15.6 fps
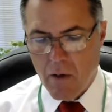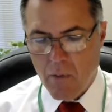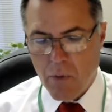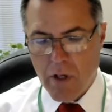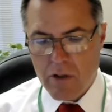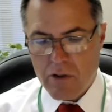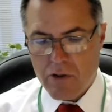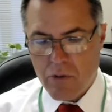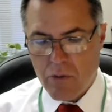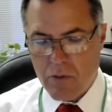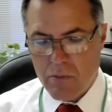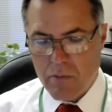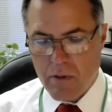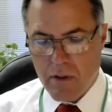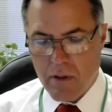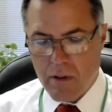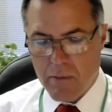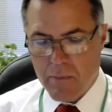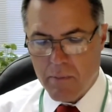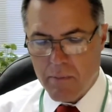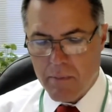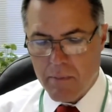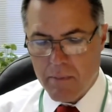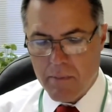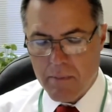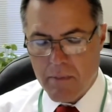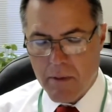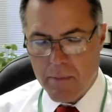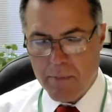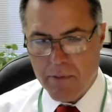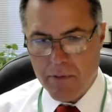We also
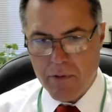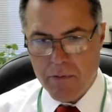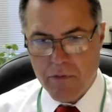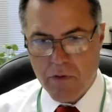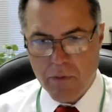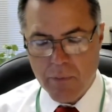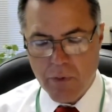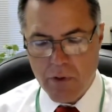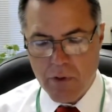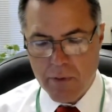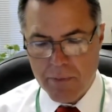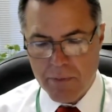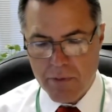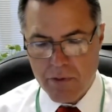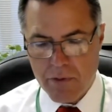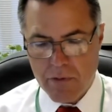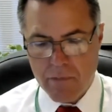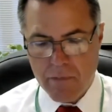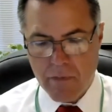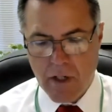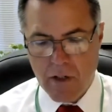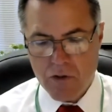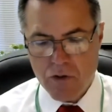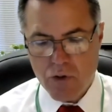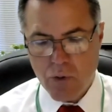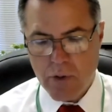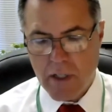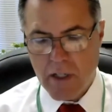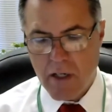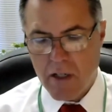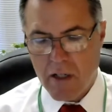the board approved our
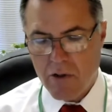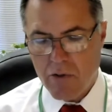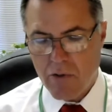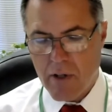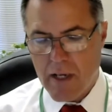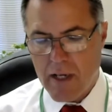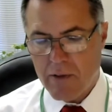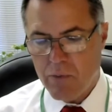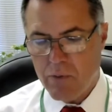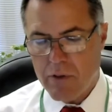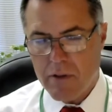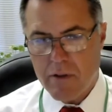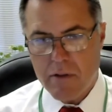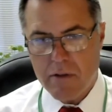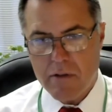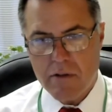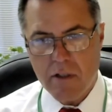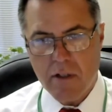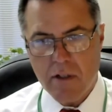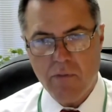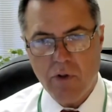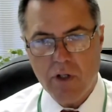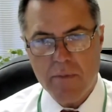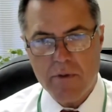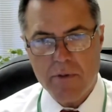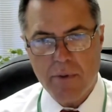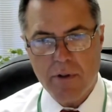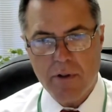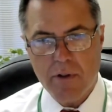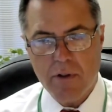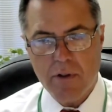joint contract with the City of
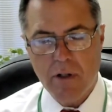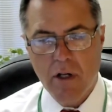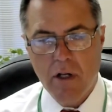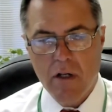Williamsburg